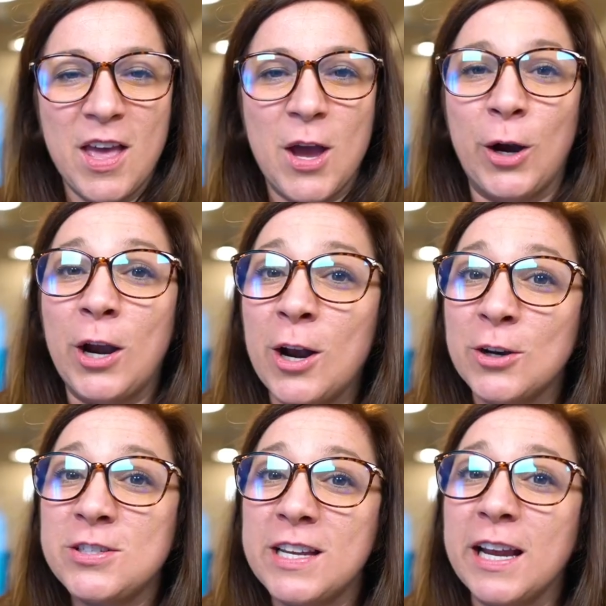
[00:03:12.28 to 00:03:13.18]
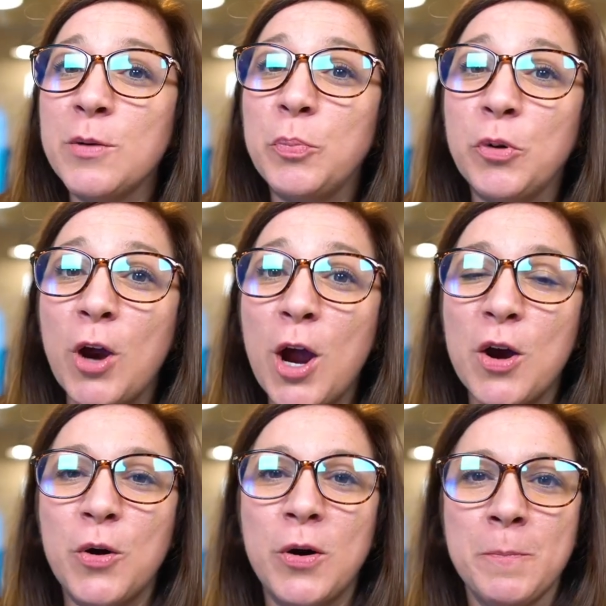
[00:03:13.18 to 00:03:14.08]
All right, our second
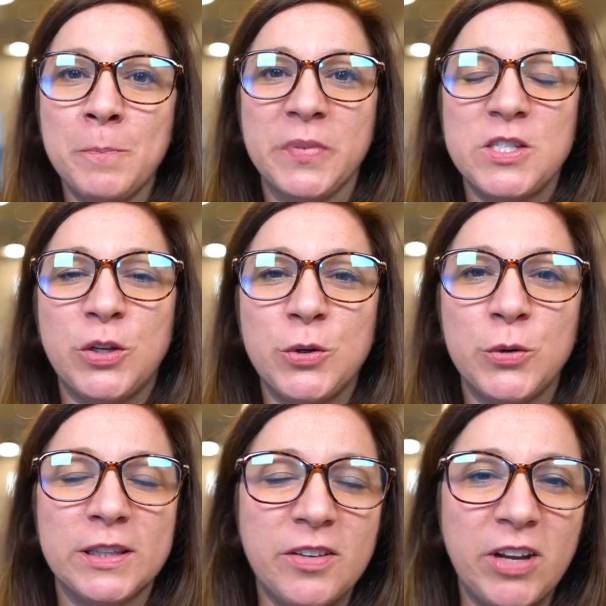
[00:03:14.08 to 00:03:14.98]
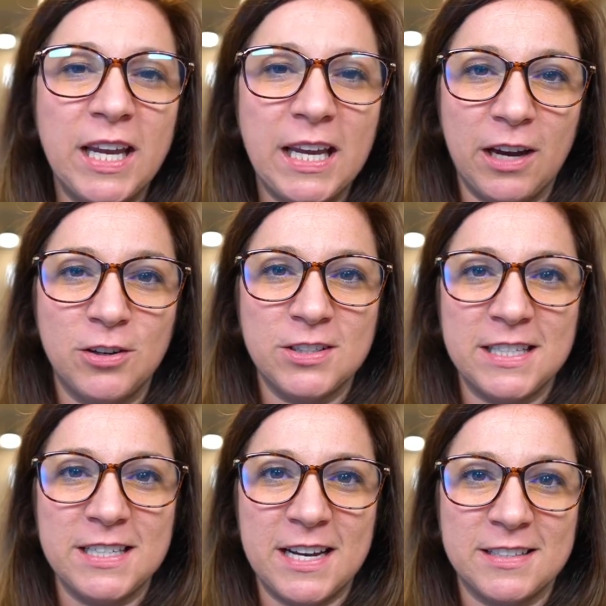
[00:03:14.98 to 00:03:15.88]
pro to living in
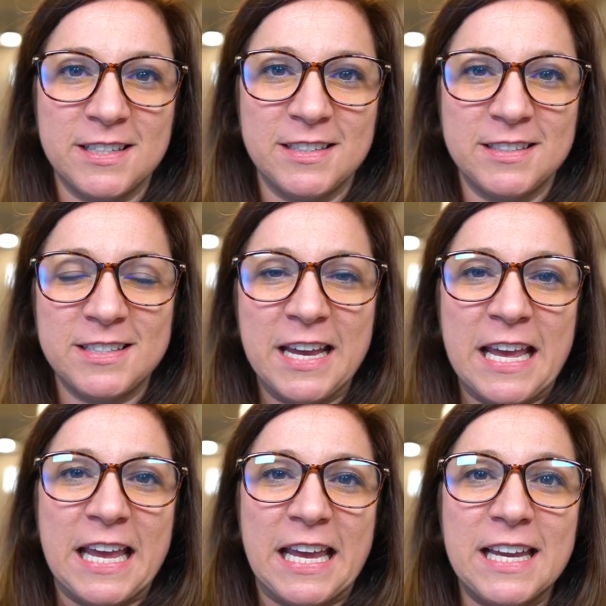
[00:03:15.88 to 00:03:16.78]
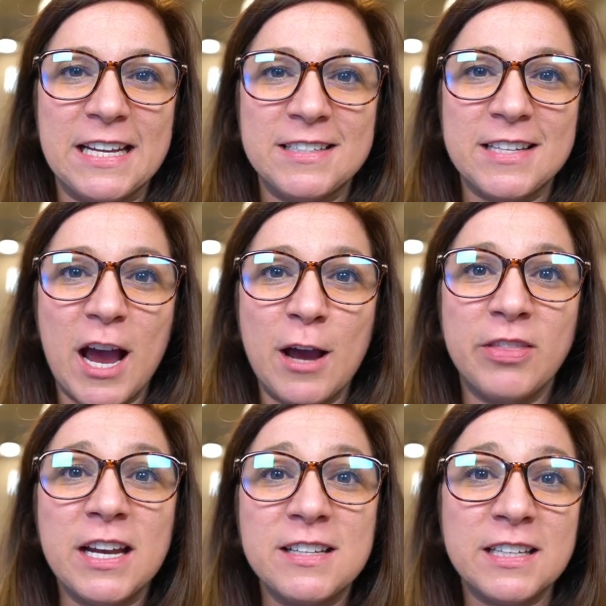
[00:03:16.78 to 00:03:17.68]
Carrollton, Texas is uh,
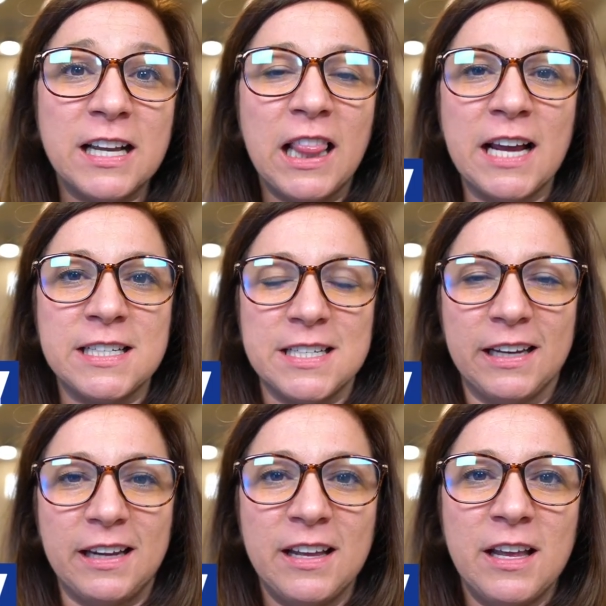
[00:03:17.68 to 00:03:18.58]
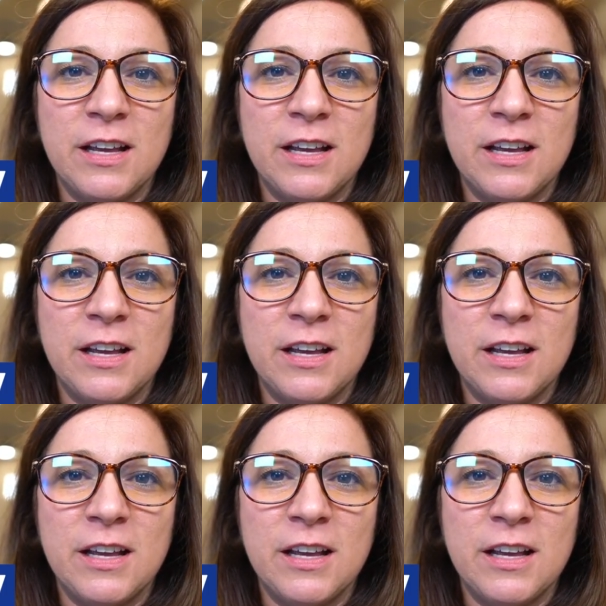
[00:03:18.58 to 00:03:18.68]
that it's eclectic.